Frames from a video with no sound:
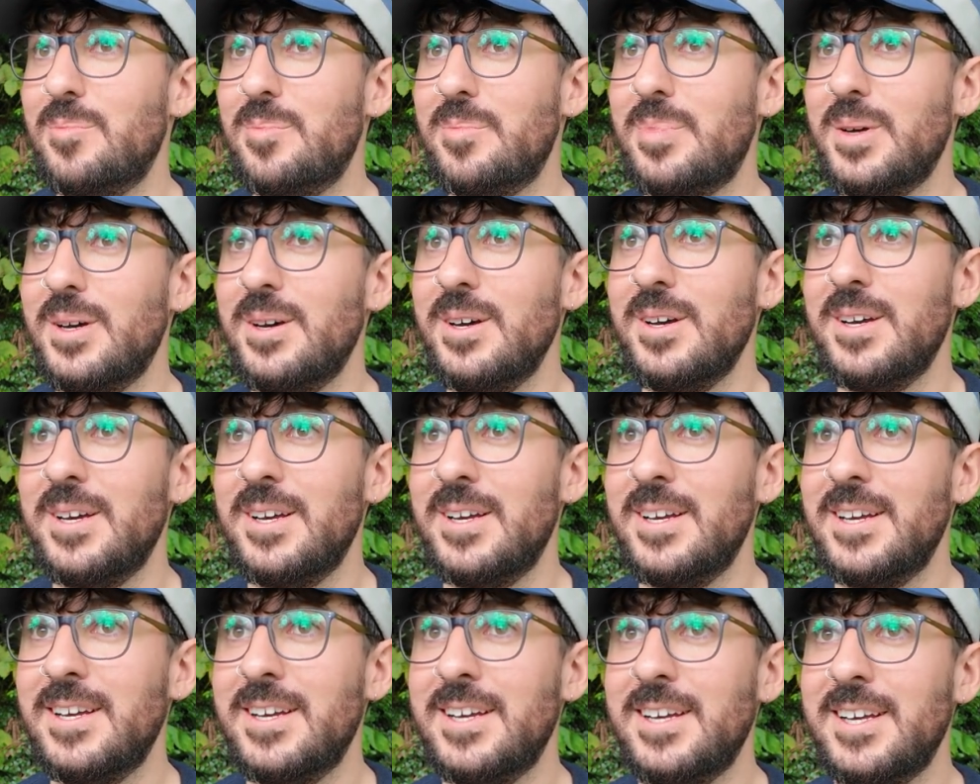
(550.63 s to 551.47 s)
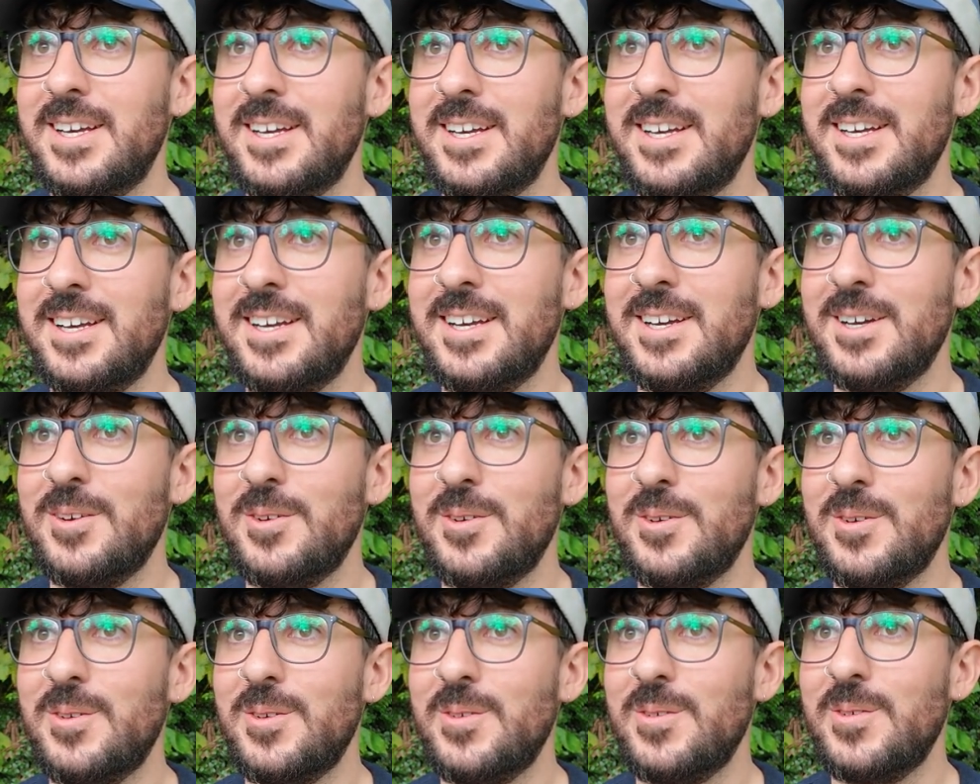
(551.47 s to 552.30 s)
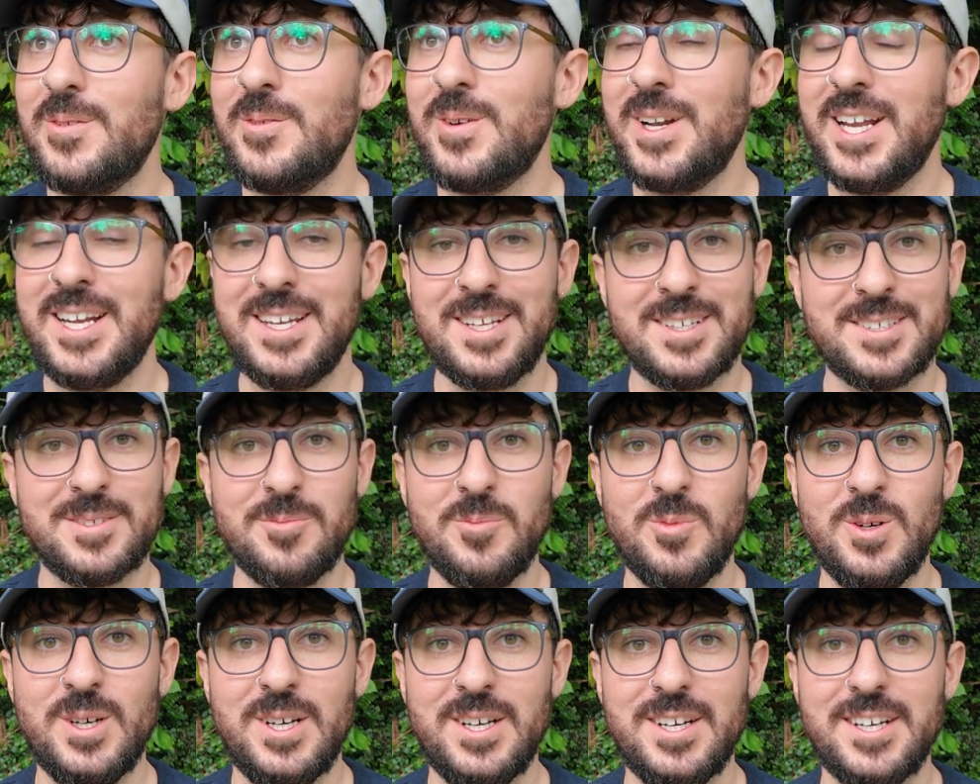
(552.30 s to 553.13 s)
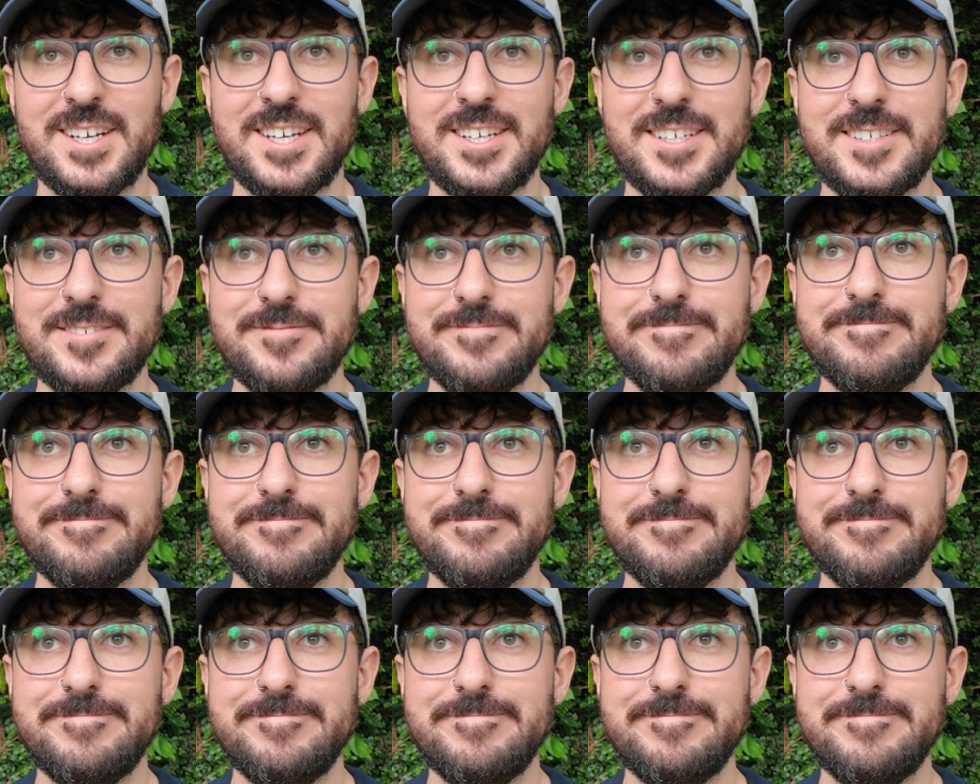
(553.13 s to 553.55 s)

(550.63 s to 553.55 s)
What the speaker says: But when it doesn't work,